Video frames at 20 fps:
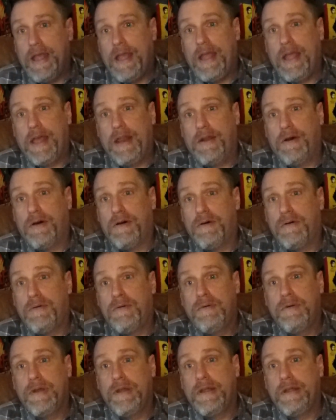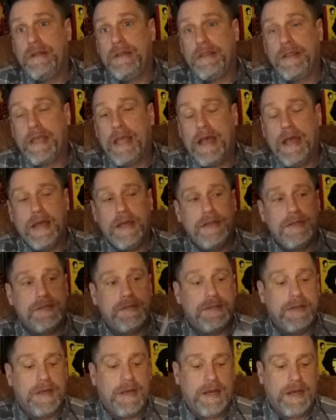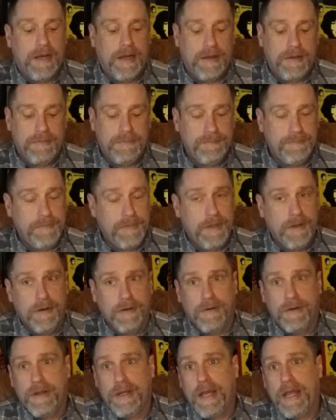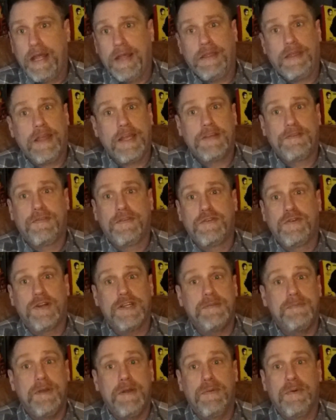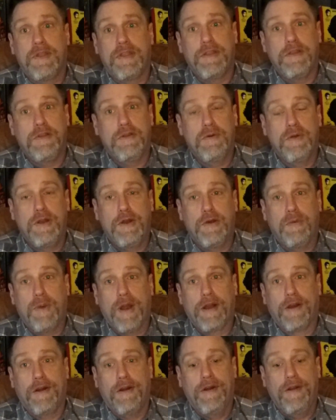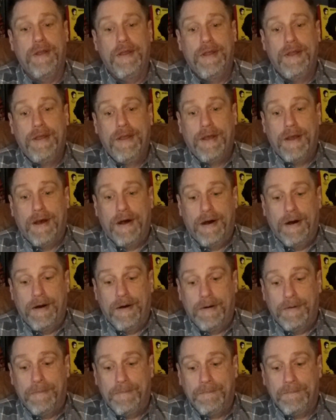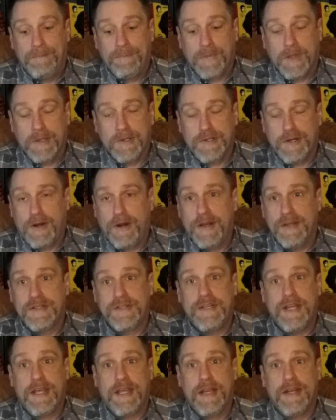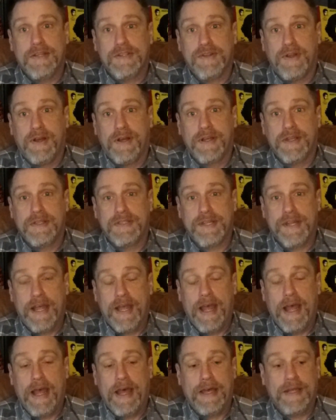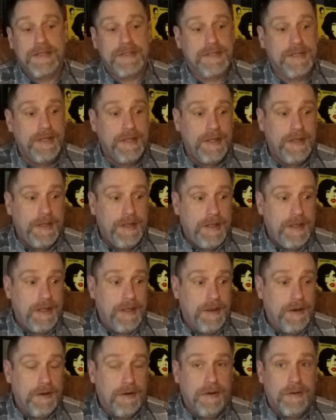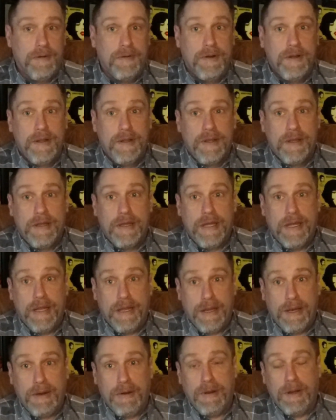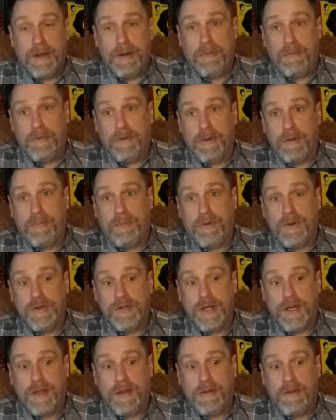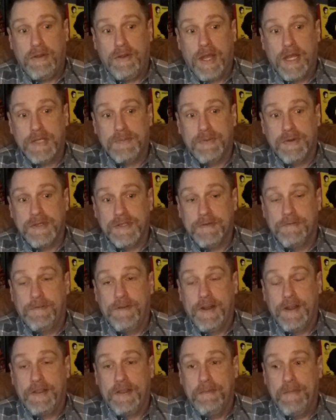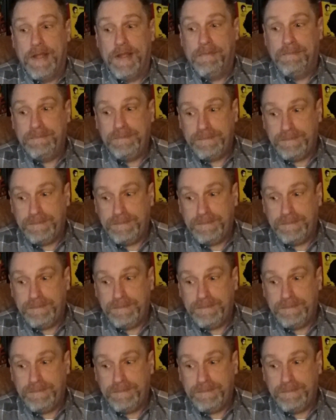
And Ho and the guys, uh, you know, hey, thanks for trusting me with doing your record. Um, sorry it's taken as long as it has. You know, I, I really appreciate you guys put some faith in me